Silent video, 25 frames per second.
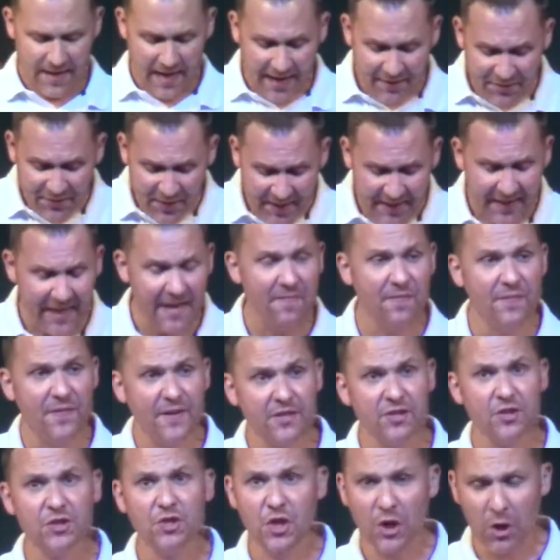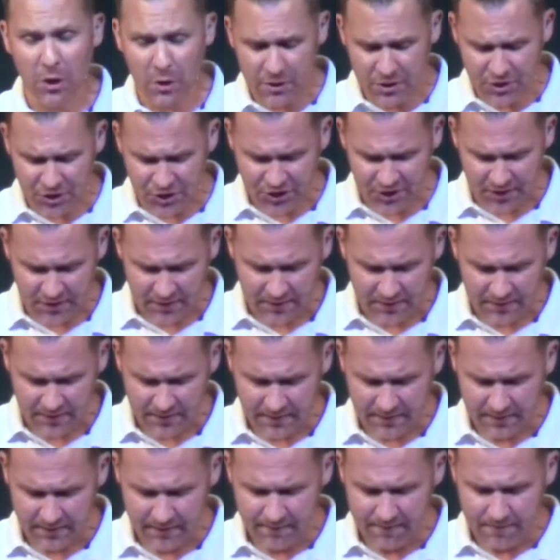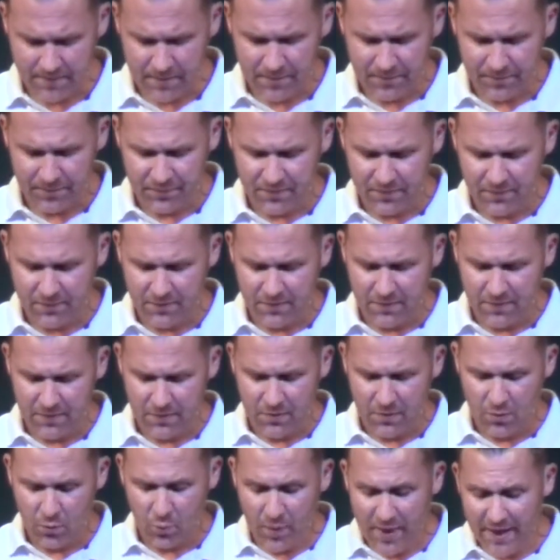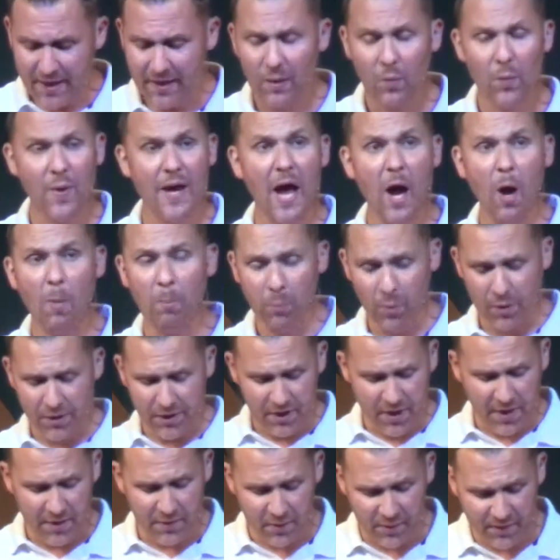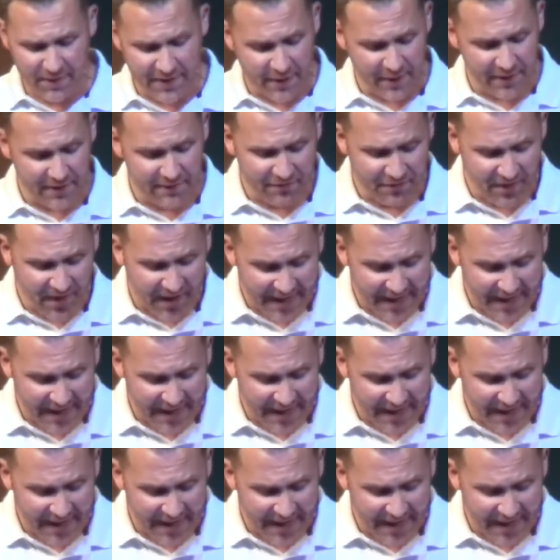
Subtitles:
I think in this church, we help one another in the area of